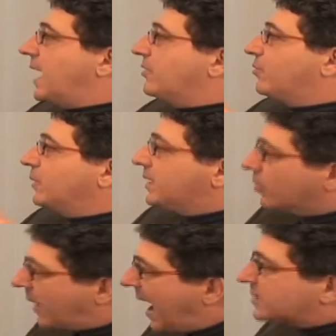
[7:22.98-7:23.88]
that through
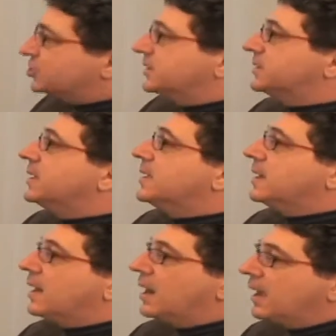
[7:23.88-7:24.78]
interaction,
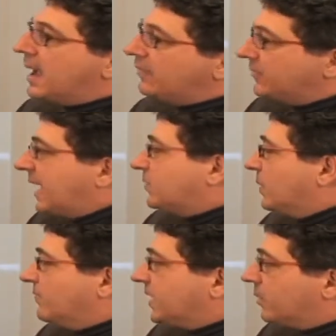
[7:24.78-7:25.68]
uh, and that's
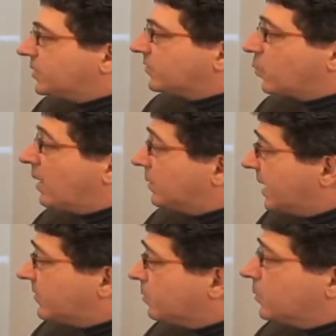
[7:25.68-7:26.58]
what video does well. It
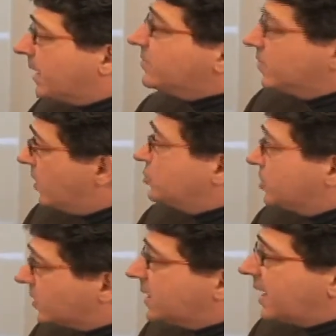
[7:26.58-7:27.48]
makes a, makes an
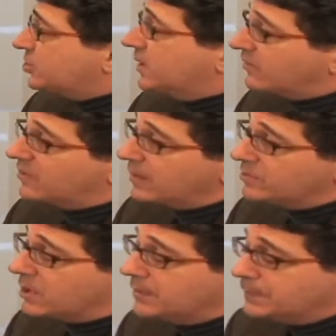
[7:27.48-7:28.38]
emotional connection. Yeah, I
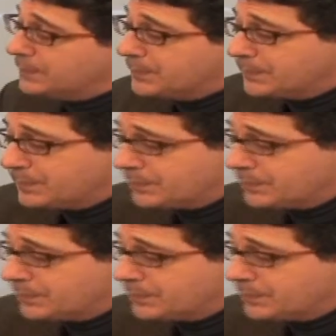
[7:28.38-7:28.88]
used to I used to